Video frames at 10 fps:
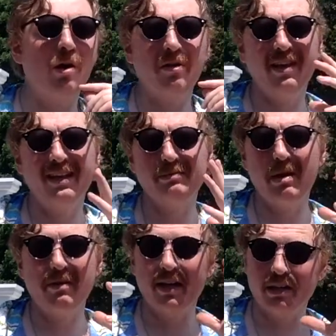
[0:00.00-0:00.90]
things,
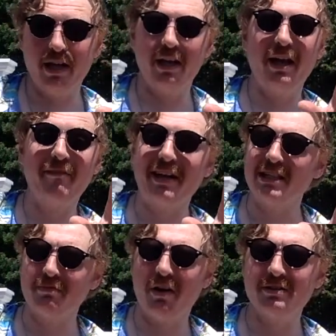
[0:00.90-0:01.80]
maybe if I get
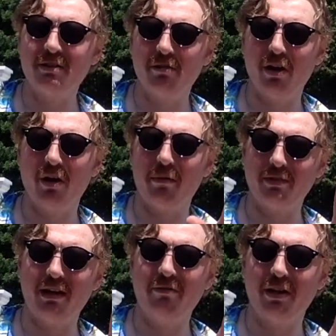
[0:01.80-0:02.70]
sponsored, though, I'm
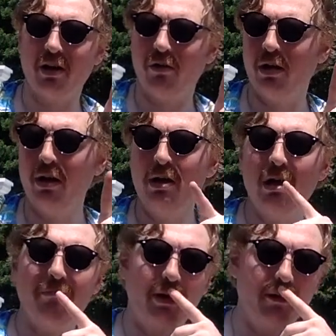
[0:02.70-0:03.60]
definitely going.
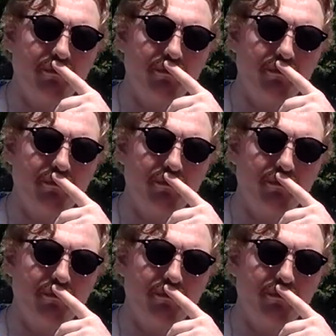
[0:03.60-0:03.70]
But